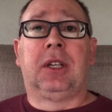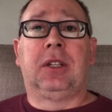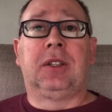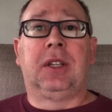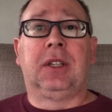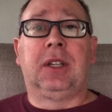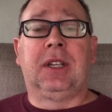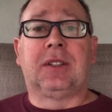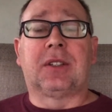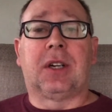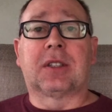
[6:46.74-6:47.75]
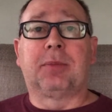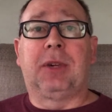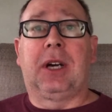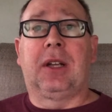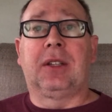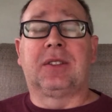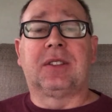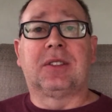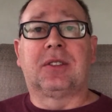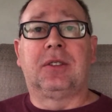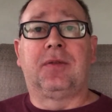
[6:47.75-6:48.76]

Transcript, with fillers: and it talks about it says